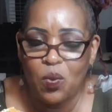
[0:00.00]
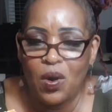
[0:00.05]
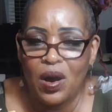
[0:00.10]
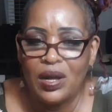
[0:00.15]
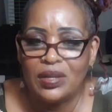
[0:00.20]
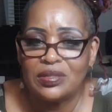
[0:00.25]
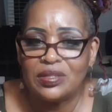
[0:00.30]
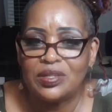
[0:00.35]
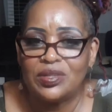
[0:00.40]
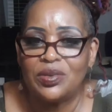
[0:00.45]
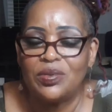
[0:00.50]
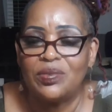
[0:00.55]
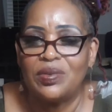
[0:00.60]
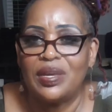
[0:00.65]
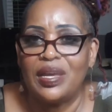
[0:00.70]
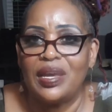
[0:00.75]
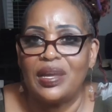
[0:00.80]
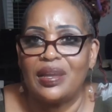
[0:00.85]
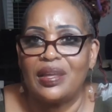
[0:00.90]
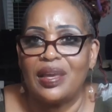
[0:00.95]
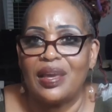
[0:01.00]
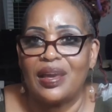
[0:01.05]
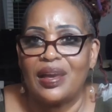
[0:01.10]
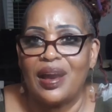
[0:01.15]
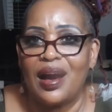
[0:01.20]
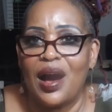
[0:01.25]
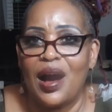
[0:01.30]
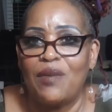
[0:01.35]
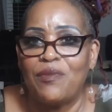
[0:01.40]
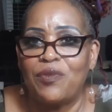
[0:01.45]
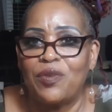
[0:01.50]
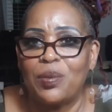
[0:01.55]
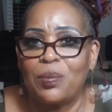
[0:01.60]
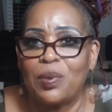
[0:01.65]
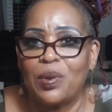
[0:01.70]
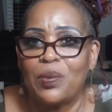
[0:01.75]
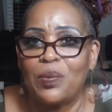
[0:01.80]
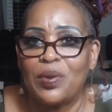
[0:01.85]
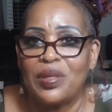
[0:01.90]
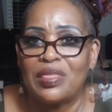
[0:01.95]
once you get
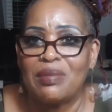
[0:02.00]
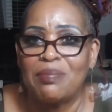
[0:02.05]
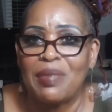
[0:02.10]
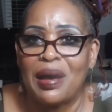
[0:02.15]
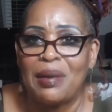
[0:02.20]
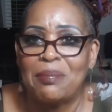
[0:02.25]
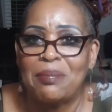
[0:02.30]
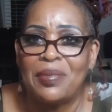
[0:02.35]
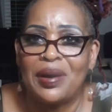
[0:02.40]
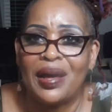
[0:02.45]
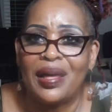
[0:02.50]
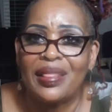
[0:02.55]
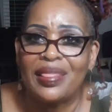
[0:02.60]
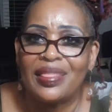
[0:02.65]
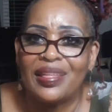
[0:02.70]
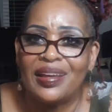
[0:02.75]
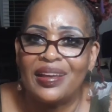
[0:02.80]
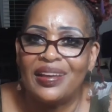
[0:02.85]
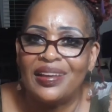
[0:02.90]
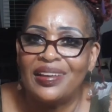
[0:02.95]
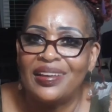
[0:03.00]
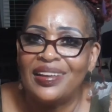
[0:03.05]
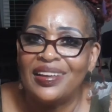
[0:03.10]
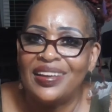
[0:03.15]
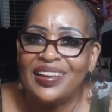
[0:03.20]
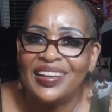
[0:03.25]
comfortable with my mother,